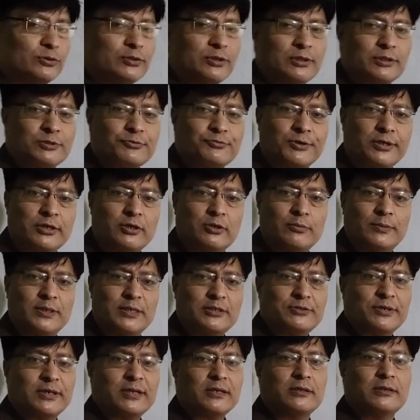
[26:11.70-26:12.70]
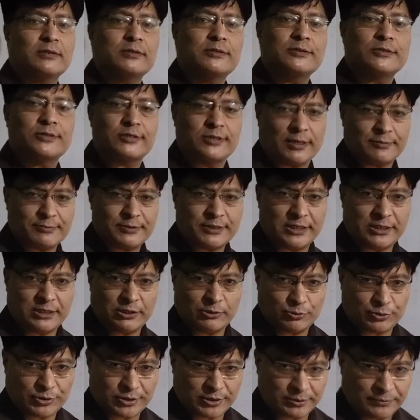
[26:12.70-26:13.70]
the trigonometric
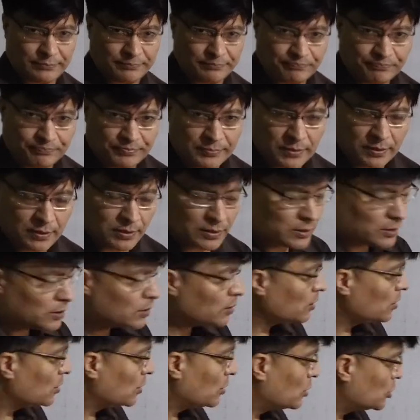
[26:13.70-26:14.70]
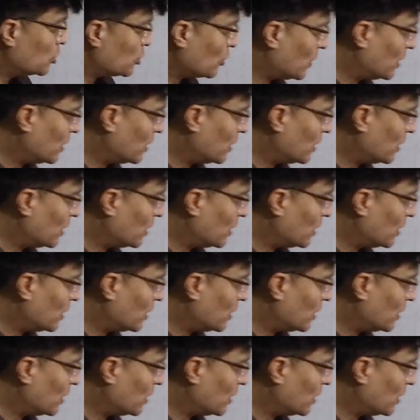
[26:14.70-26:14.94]
substitution. So